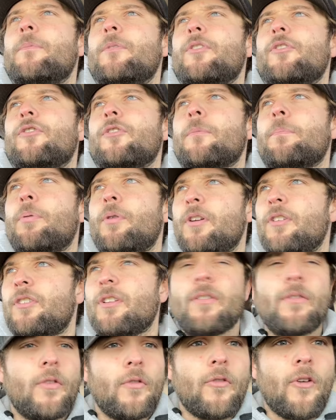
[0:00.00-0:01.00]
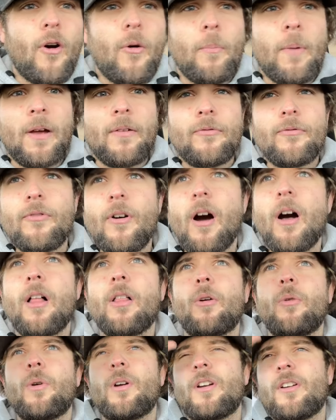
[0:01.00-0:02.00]
I'm just appreciative of all my
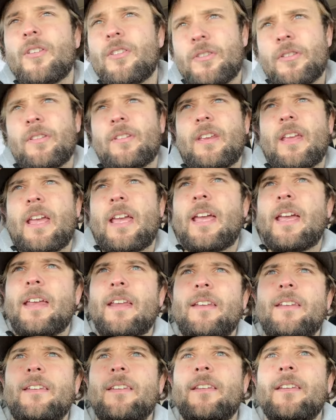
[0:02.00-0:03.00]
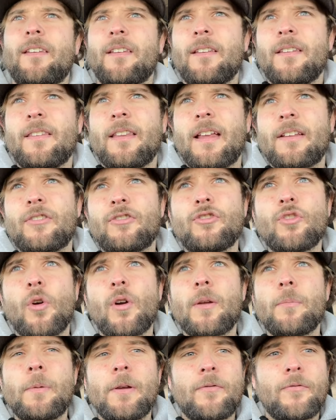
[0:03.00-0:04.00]
followers and that's
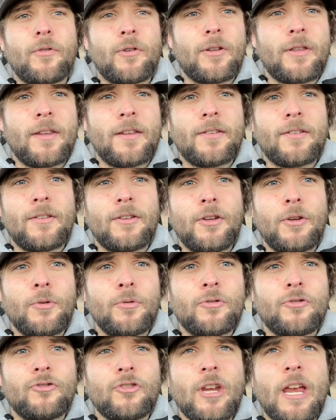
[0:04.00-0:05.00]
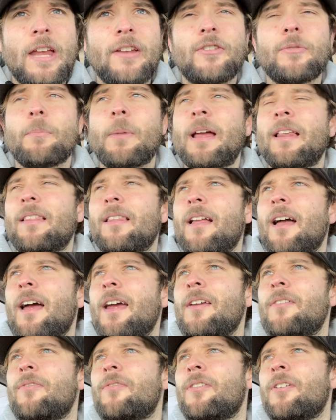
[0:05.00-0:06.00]
joining me for this huge change in my
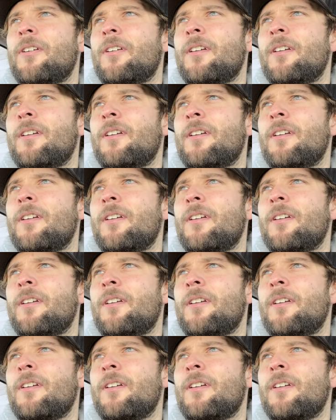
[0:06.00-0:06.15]
life.